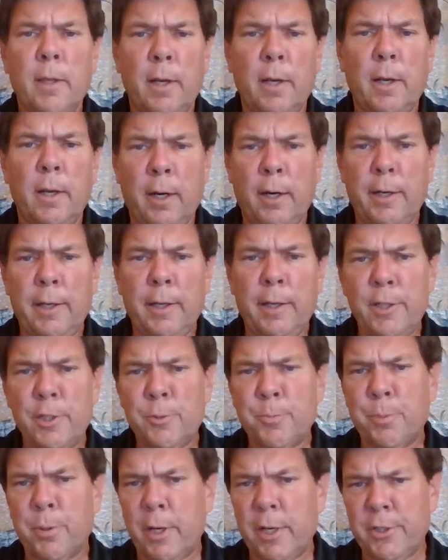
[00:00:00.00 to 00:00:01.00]
uh,
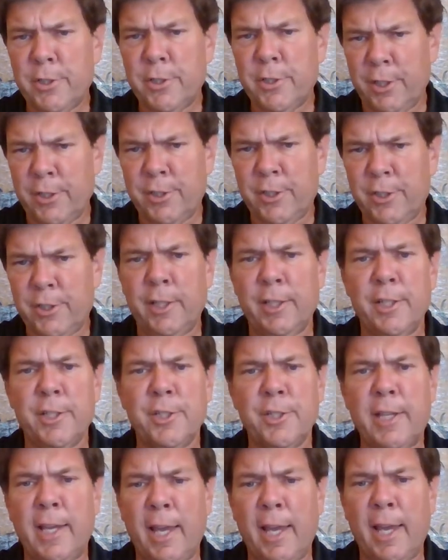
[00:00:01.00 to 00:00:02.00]
his presidency and
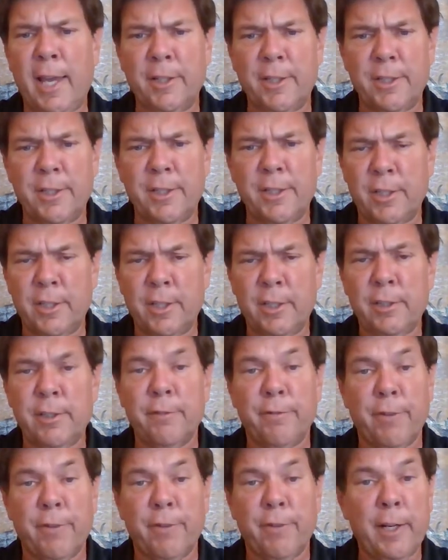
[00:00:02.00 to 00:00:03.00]
his candidacy
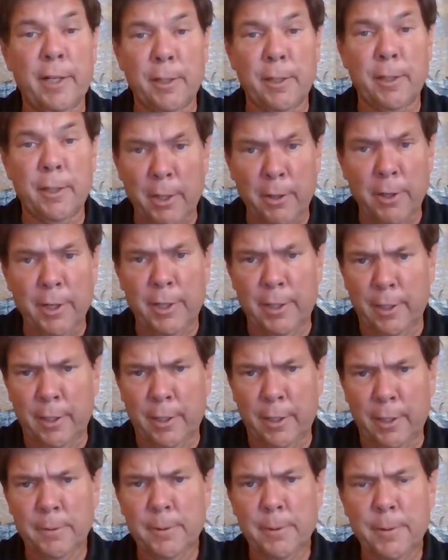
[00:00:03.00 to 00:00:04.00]
divided America.